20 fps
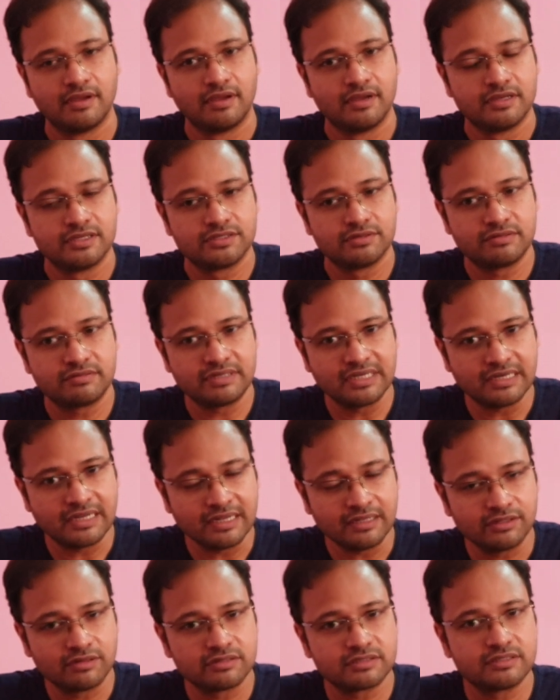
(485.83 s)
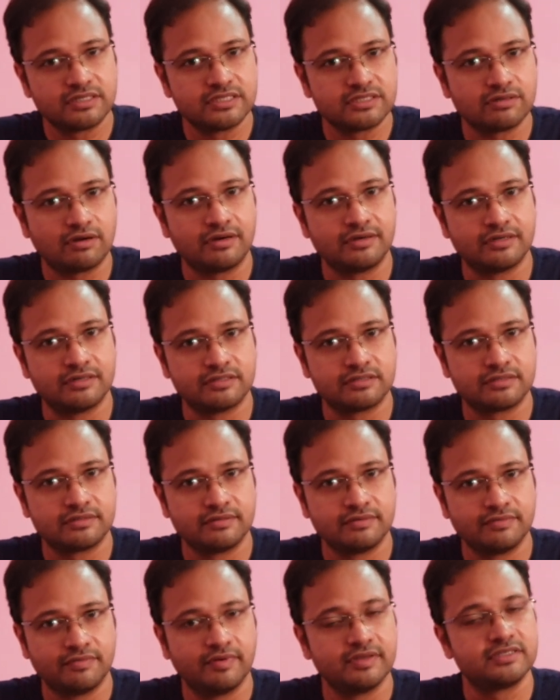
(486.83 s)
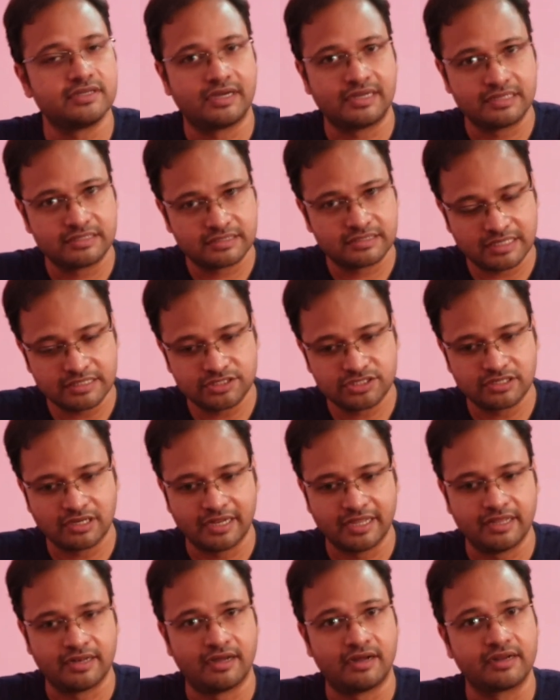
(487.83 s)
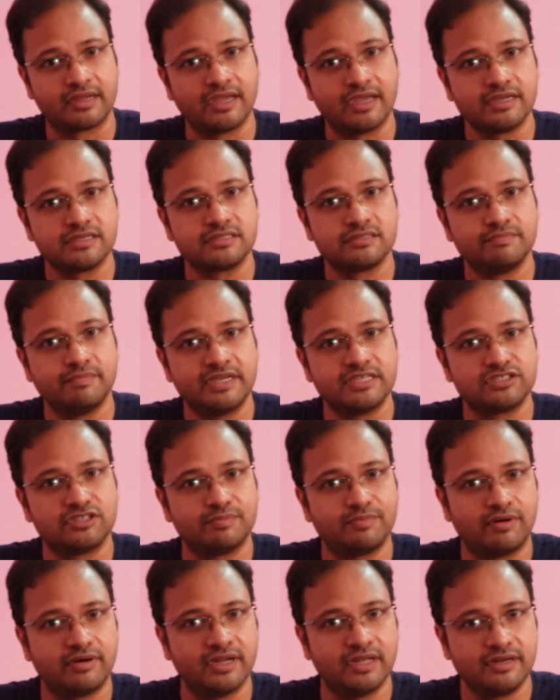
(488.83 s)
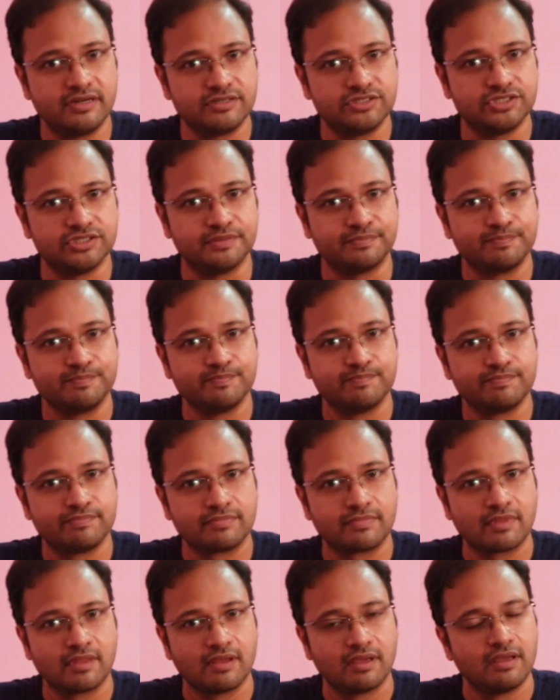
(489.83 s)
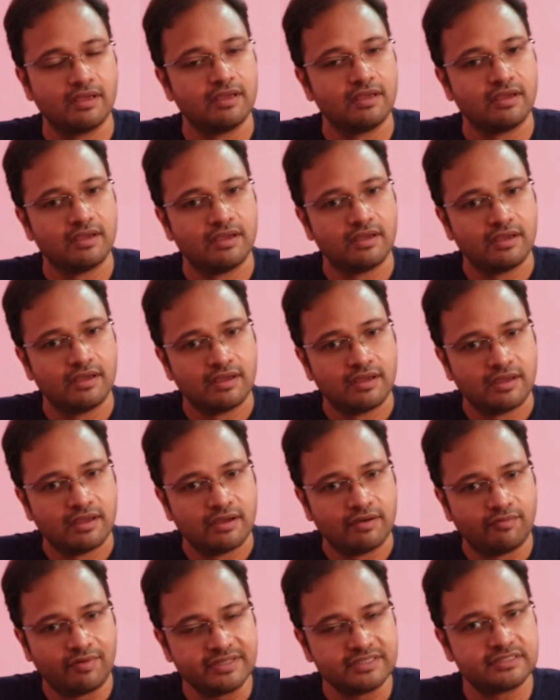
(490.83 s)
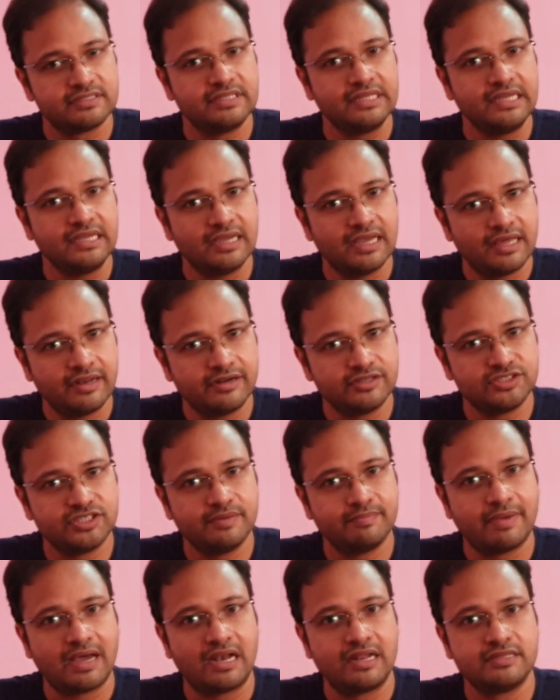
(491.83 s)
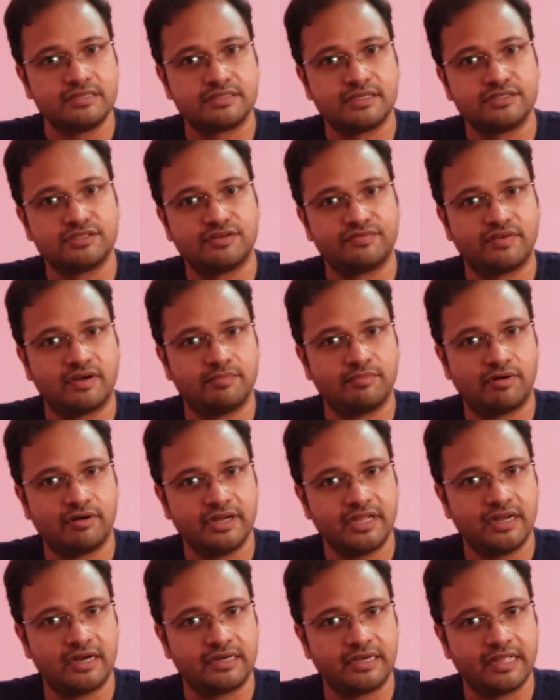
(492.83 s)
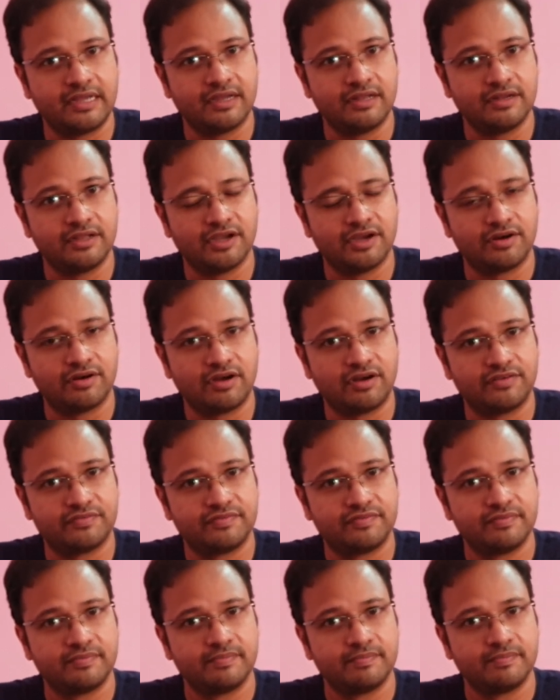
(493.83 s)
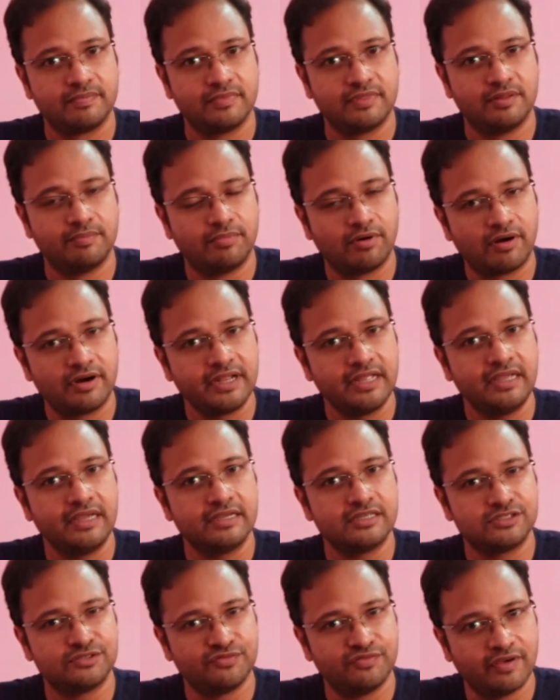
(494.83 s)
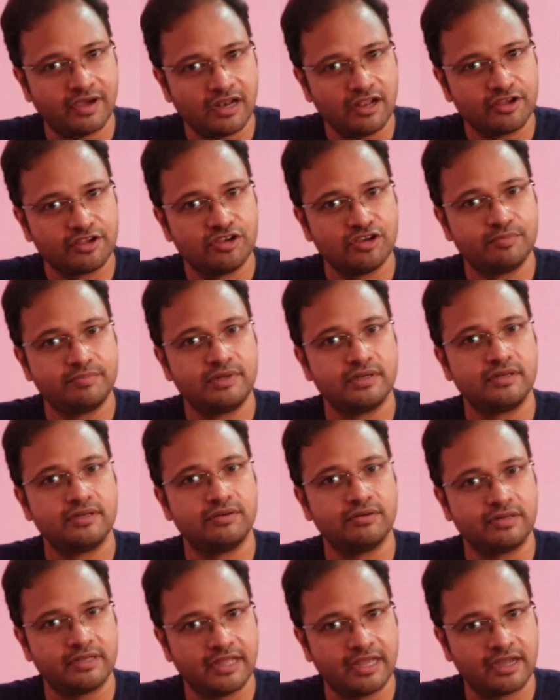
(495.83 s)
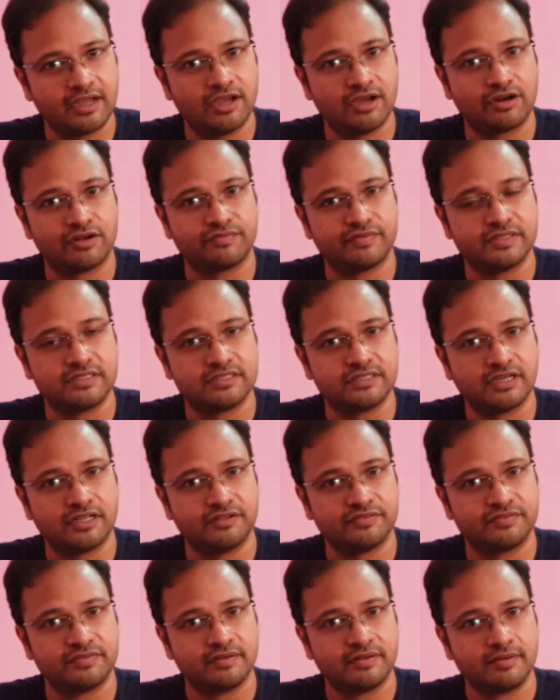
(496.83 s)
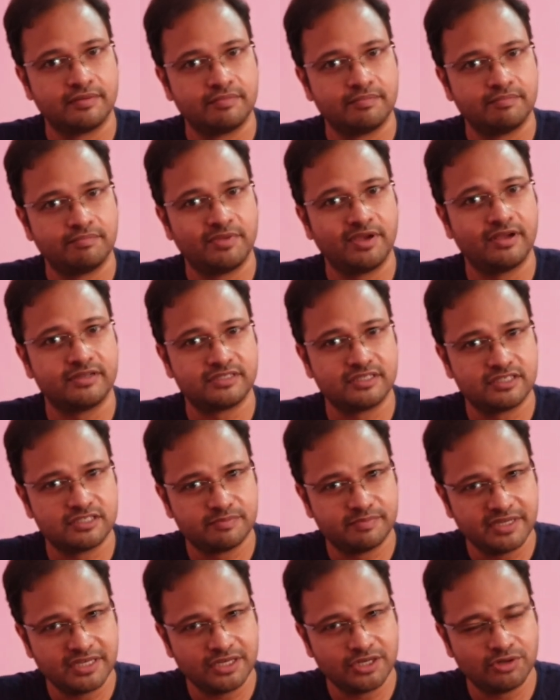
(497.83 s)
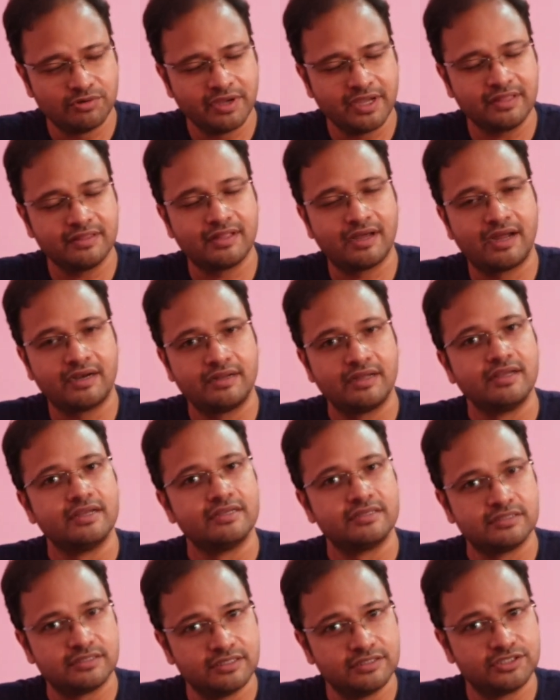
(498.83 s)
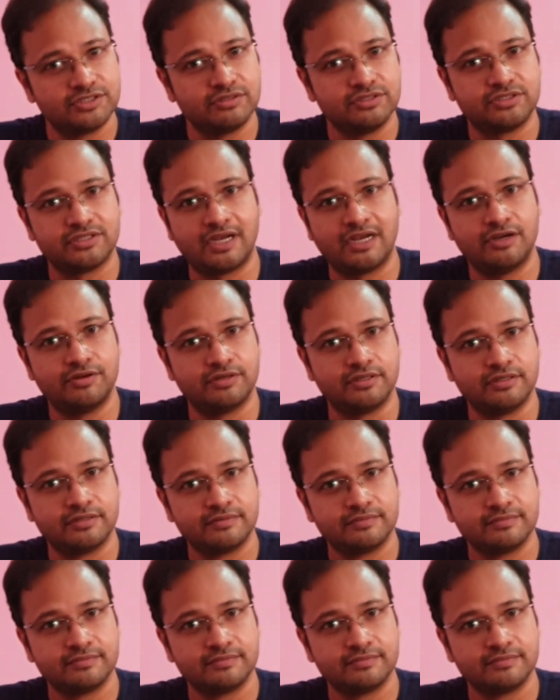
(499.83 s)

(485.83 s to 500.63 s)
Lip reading: So, treating those disorders, which are essentially in our case based upon energy, once the energy imbalances of our body are taken care of, the body is well equipped to take care of itself because it has been doing that since your childhood.